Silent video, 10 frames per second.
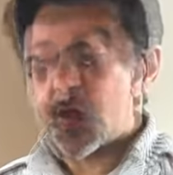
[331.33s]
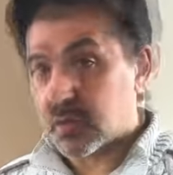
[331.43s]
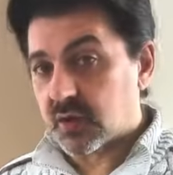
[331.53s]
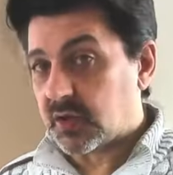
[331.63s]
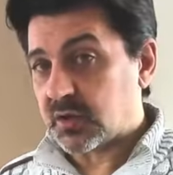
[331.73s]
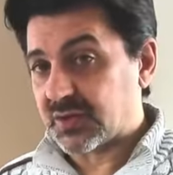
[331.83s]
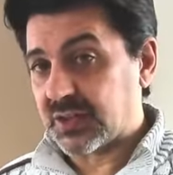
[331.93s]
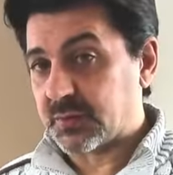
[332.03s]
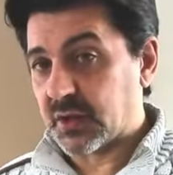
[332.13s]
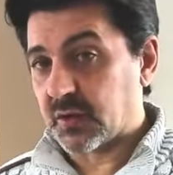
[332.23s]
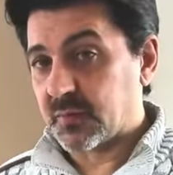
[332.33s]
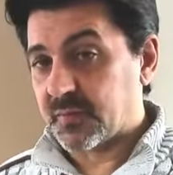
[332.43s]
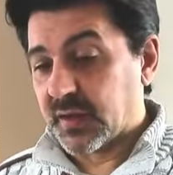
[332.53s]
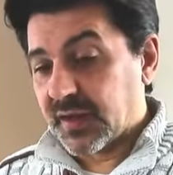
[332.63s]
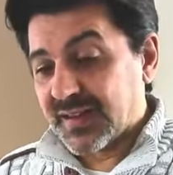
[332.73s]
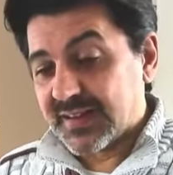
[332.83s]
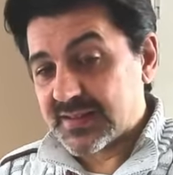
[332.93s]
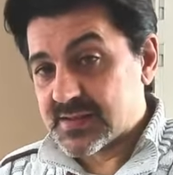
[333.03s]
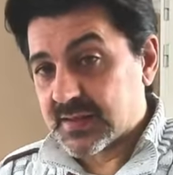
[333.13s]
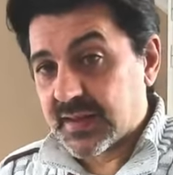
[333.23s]
What you need to keep though
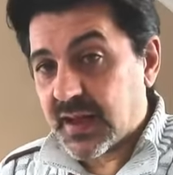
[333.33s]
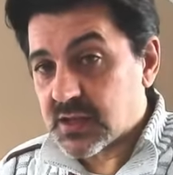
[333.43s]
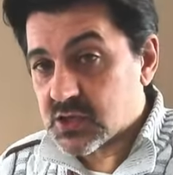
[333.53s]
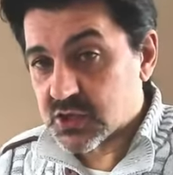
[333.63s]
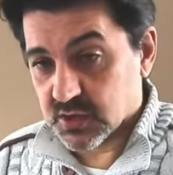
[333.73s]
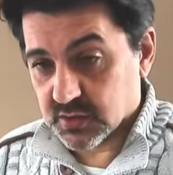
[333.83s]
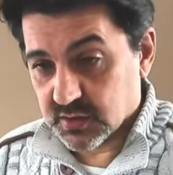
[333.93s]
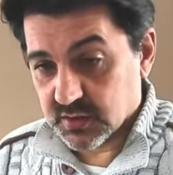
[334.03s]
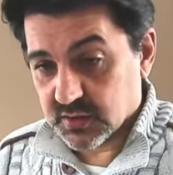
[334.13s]
is the tension